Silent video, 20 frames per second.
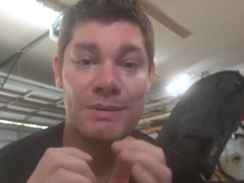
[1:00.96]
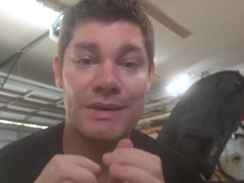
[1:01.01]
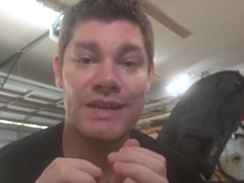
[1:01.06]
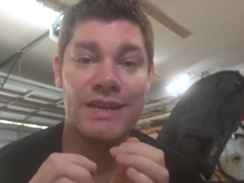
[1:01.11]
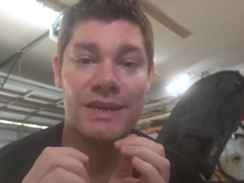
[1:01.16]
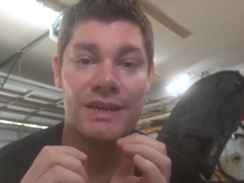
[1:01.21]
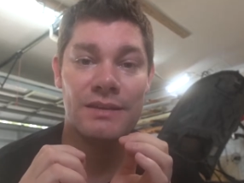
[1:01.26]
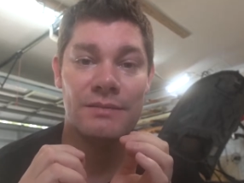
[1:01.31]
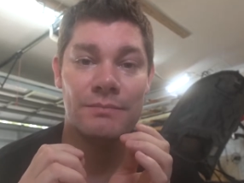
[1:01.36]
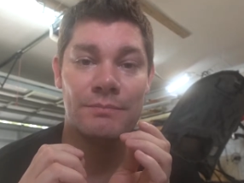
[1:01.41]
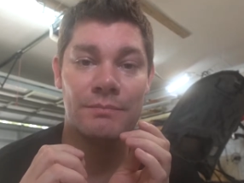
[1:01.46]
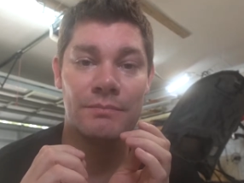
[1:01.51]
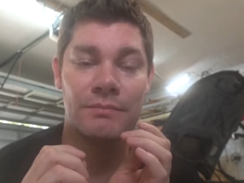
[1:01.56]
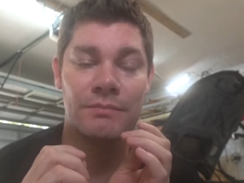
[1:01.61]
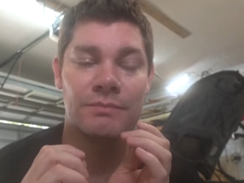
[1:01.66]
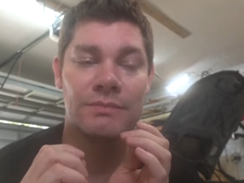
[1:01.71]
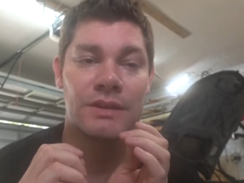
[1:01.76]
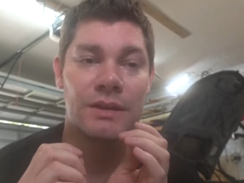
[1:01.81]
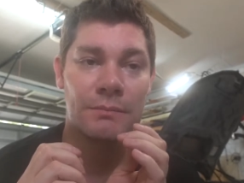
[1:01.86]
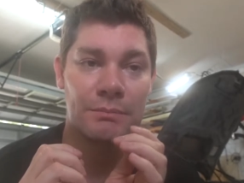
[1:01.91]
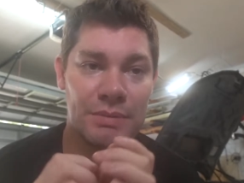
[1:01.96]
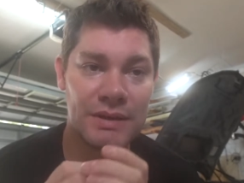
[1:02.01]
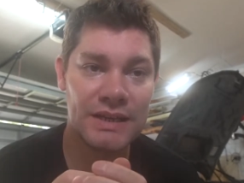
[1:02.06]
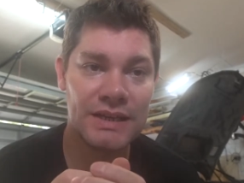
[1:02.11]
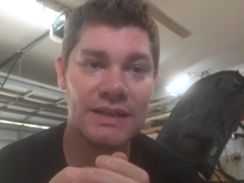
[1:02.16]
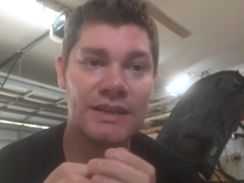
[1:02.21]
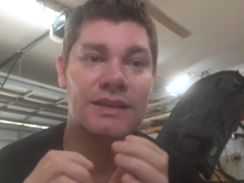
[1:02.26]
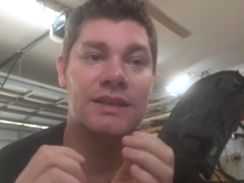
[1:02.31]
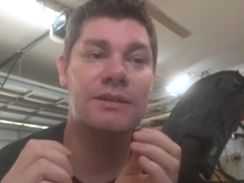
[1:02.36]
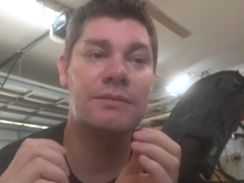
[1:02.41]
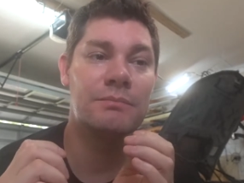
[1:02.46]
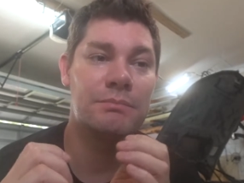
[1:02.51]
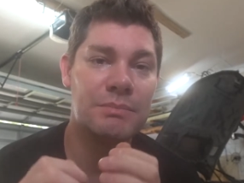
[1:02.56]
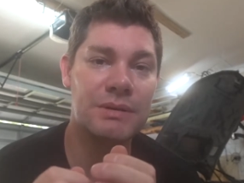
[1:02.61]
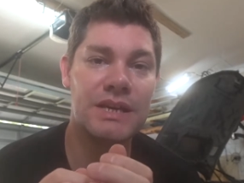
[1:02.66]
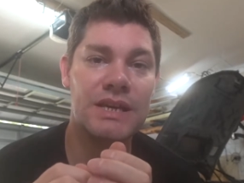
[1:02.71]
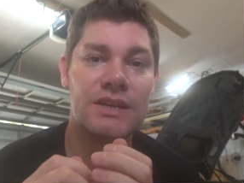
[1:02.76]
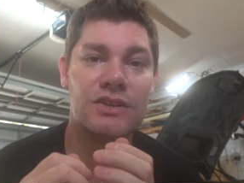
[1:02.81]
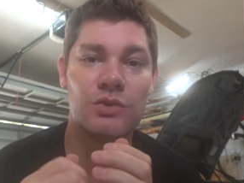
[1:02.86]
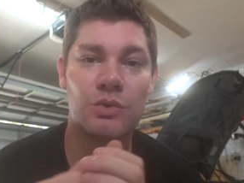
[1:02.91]
B pin
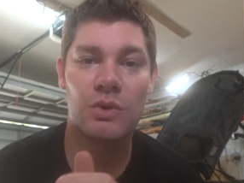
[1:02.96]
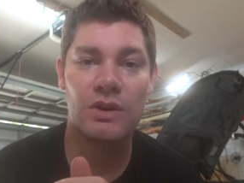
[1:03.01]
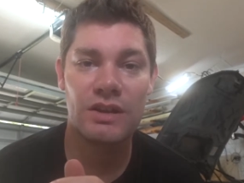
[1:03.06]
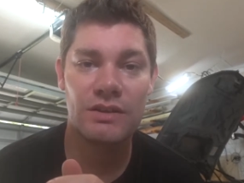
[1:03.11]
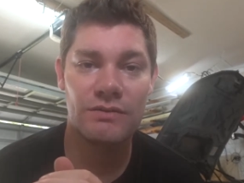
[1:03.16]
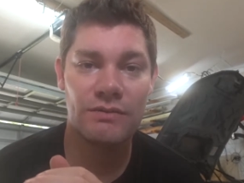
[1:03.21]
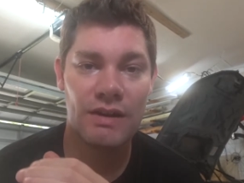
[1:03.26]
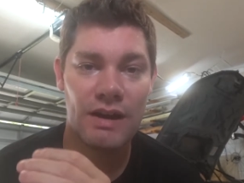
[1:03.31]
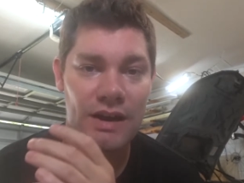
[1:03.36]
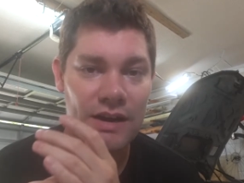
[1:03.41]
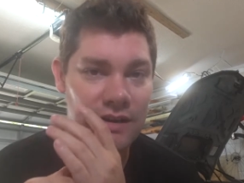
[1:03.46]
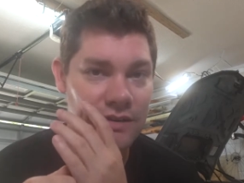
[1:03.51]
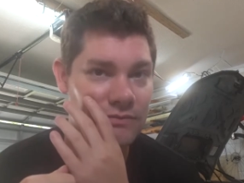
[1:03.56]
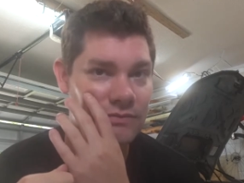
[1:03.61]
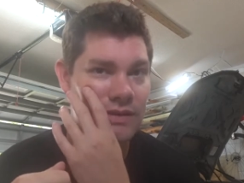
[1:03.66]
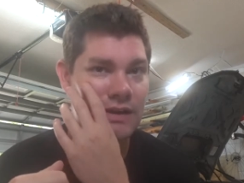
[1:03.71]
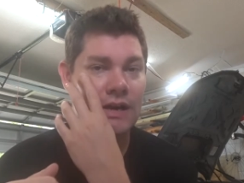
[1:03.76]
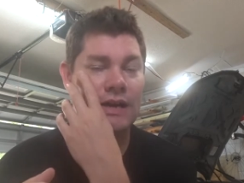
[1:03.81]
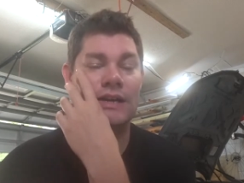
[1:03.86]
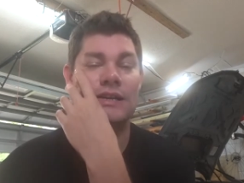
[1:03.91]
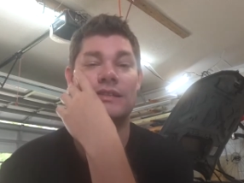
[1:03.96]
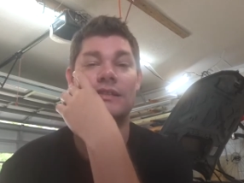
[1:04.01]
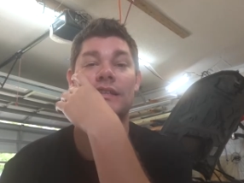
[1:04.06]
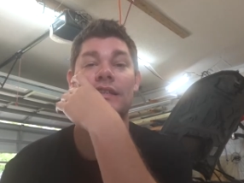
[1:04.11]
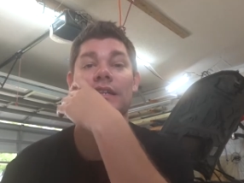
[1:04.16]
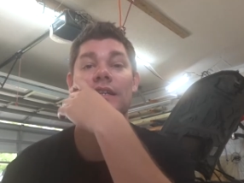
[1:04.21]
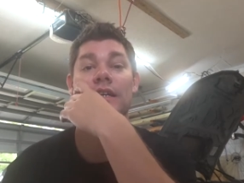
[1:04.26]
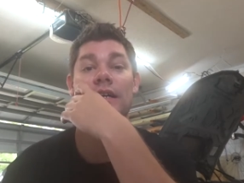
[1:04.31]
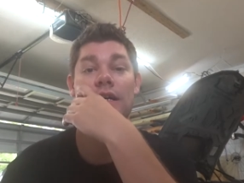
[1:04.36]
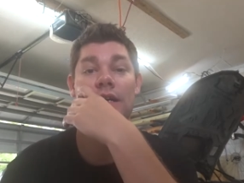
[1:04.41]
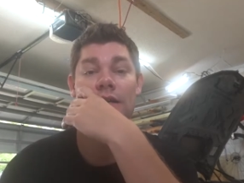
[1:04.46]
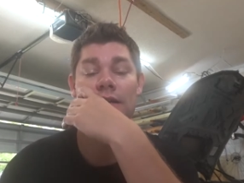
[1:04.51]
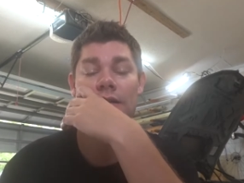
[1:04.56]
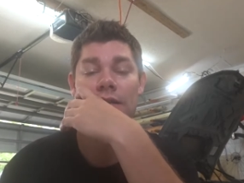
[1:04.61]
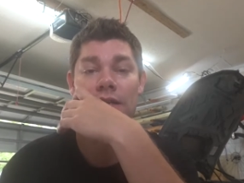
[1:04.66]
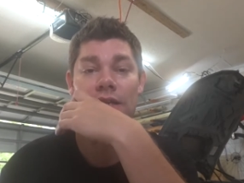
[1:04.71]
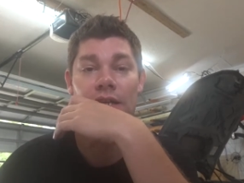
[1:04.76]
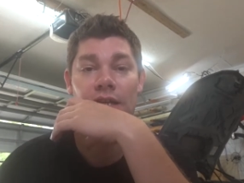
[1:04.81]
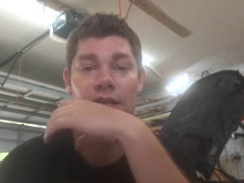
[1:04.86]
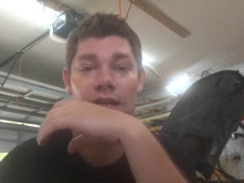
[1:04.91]
B25 on the uh,
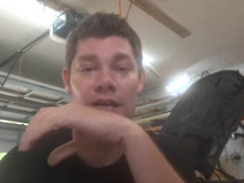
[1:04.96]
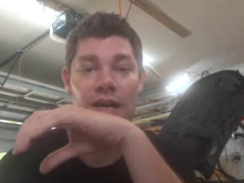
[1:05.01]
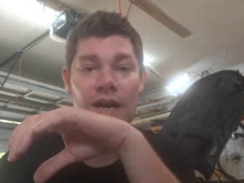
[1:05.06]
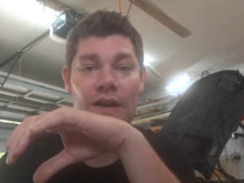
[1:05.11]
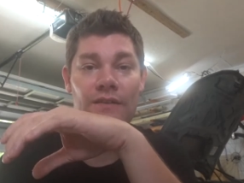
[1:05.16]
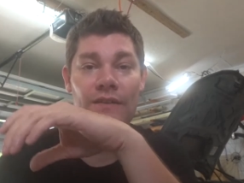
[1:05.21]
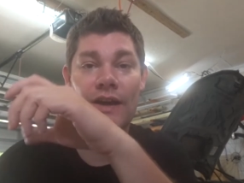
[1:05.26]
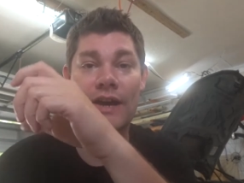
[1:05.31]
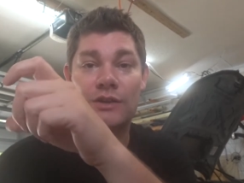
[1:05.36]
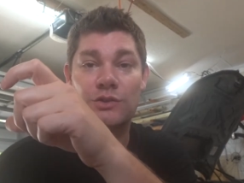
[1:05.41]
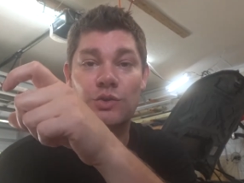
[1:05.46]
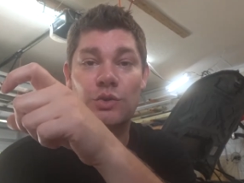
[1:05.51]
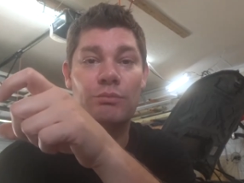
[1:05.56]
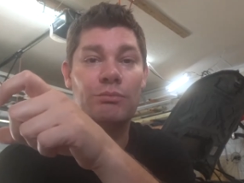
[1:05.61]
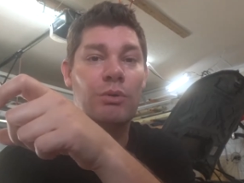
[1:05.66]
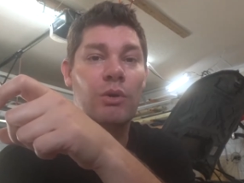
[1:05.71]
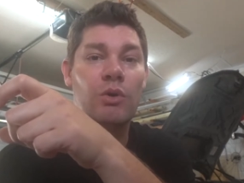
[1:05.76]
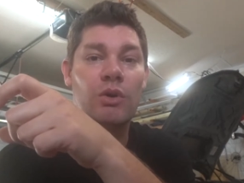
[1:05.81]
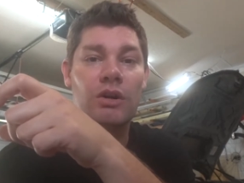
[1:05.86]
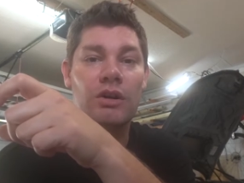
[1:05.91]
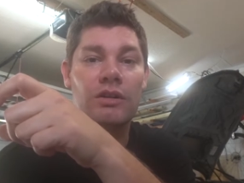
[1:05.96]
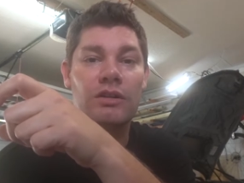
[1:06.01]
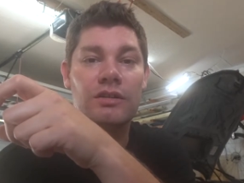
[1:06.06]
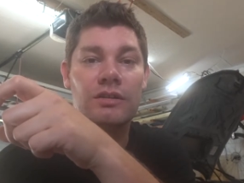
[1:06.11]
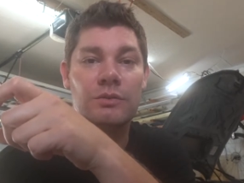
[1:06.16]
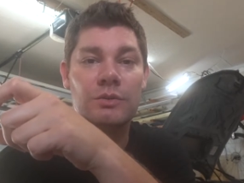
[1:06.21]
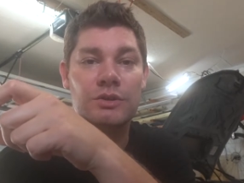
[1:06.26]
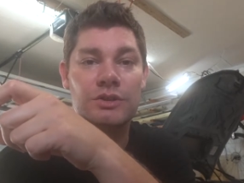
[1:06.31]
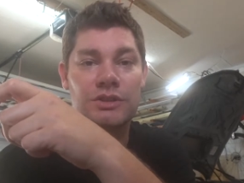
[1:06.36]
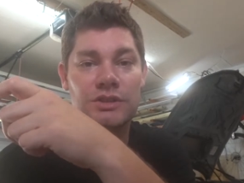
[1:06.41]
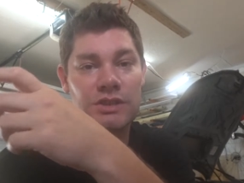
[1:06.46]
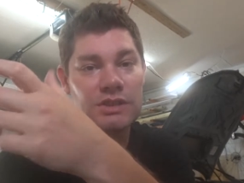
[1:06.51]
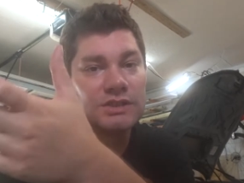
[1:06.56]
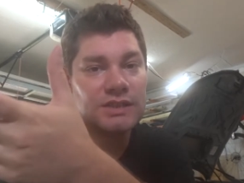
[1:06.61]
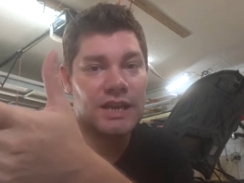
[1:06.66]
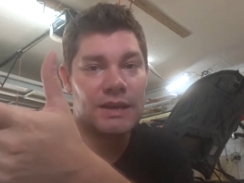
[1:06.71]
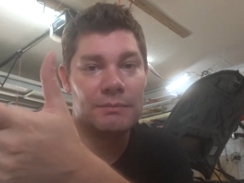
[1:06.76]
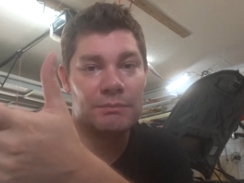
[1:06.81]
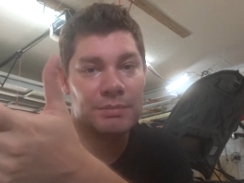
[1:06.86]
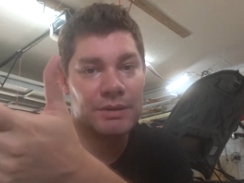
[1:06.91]
on the actual board, which is the
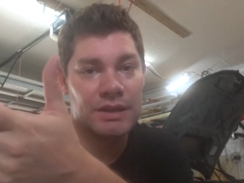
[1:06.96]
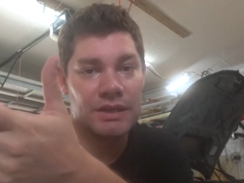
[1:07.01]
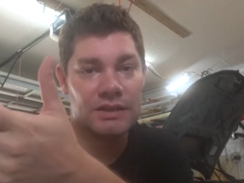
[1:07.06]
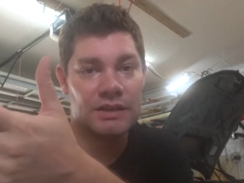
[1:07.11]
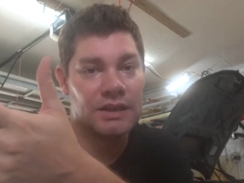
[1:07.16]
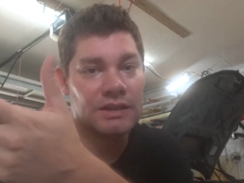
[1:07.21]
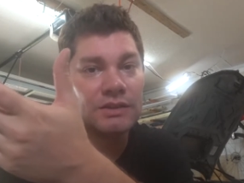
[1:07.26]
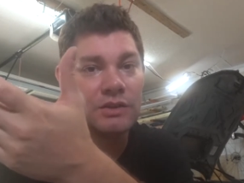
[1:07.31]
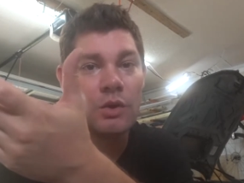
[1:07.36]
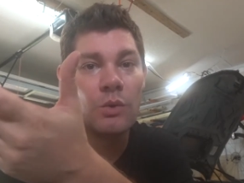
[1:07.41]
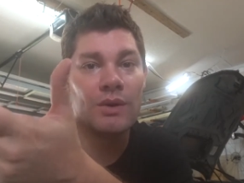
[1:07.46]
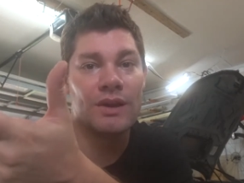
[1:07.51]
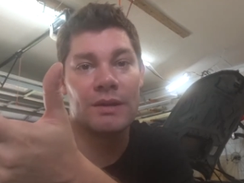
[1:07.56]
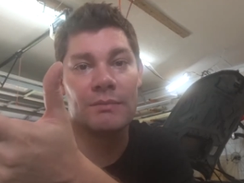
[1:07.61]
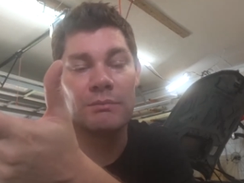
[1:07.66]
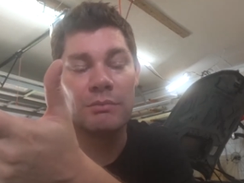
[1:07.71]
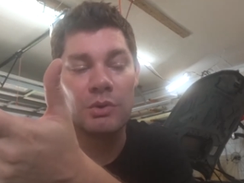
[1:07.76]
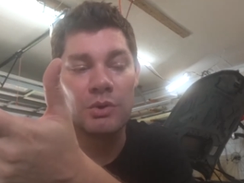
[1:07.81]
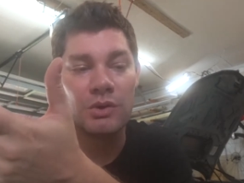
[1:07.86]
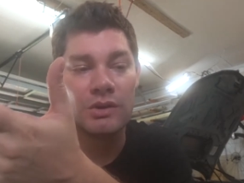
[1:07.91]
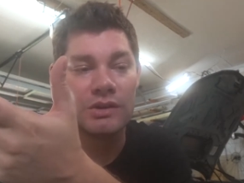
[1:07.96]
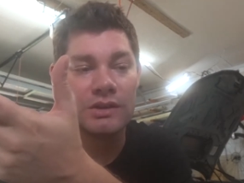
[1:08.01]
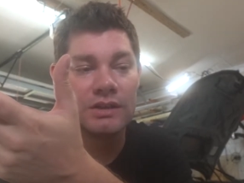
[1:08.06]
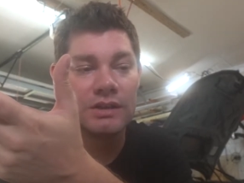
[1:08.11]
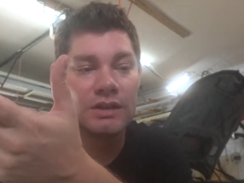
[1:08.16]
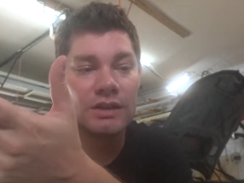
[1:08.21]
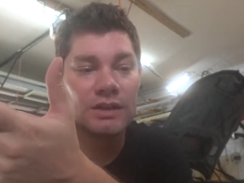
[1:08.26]
same pin on the OEM board.